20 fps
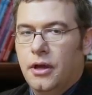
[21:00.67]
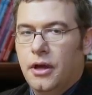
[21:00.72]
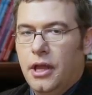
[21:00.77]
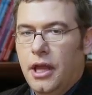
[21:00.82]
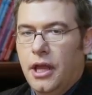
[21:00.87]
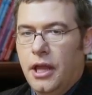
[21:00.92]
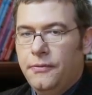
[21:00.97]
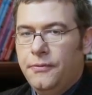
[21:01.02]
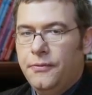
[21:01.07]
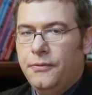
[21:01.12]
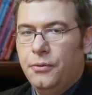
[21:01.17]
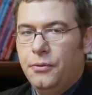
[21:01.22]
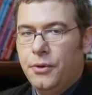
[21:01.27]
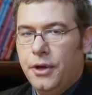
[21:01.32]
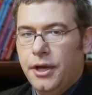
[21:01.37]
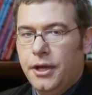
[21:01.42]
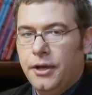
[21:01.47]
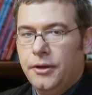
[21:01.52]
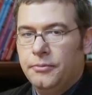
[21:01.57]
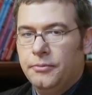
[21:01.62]
if
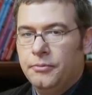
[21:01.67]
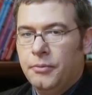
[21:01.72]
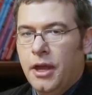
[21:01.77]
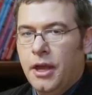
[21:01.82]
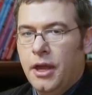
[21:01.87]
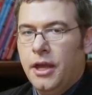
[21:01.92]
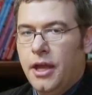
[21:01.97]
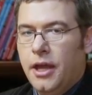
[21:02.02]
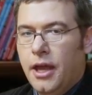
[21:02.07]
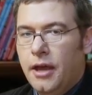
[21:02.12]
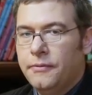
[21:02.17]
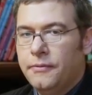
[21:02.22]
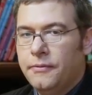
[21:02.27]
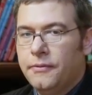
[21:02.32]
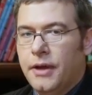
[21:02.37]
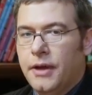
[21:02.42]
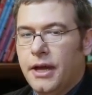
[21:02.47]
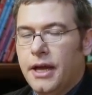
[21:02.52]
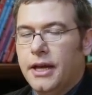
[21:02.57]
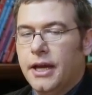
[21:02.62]
we
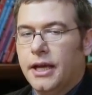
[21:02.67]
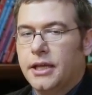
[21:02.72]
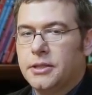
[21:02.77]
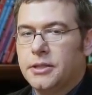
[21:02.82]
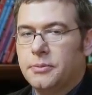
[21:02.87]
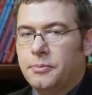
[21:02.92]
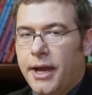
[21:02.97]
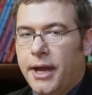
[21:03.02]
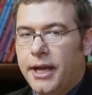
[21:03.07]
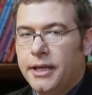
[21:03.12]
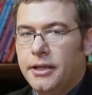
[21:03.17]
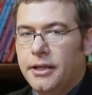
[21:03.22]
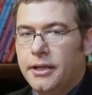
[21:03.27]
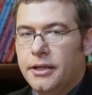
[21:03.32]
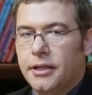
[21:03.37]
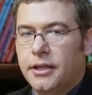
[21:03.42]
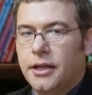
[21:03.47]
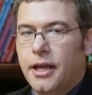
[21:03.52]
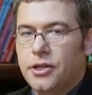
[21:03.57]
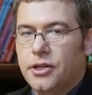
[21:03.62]
have an
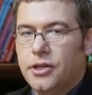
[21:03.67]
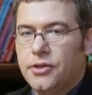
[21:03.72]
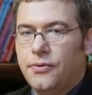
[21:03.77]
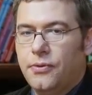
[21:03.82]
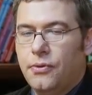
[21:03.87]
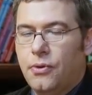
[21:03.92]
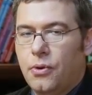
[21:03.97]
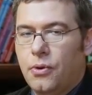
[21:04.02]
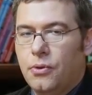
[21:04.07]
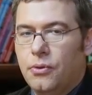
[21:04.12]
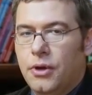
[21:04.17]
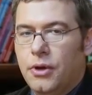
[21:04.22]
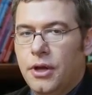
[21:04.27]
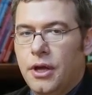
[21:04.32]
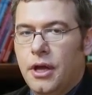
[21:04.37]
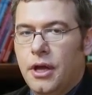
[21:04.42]
expected cash flow